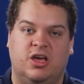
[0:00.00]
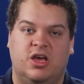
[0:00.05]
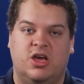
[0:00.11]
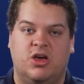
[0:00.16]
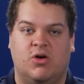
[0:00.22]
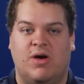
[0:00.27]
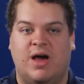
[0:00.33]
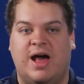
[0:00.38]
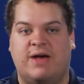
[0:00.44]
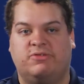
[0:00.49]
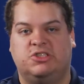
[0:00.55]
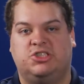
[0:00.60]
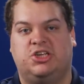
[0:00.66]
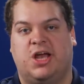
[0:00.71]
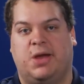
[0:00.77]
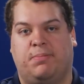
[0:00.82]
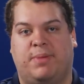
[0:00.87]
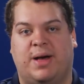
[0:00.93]
it'll have a
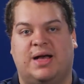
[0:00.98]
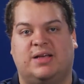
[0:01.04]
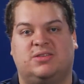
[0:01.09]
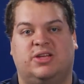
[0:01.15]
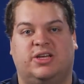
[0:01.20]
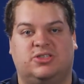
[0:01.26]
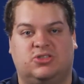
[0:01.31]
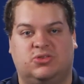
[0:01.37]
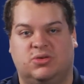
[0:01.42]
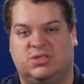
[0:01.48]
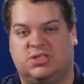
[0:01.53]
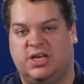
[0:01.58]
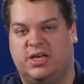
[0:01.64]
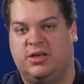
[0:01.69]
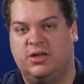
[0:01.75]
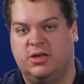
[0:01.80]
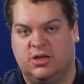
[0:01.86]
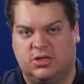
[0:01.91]
checkbox next to it
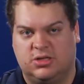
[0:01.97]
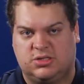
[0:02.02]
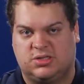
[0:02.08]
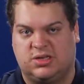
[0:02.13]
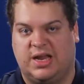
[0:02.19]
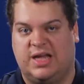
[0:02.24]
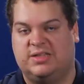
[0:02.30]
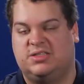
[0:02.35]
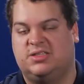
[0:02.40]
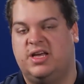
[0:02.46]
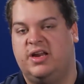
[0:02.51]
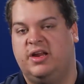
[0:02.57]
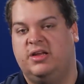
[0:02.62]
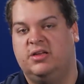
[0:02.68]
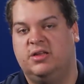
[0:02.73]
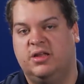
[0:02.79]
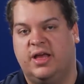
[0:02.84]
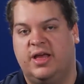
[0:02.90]
say slot setting.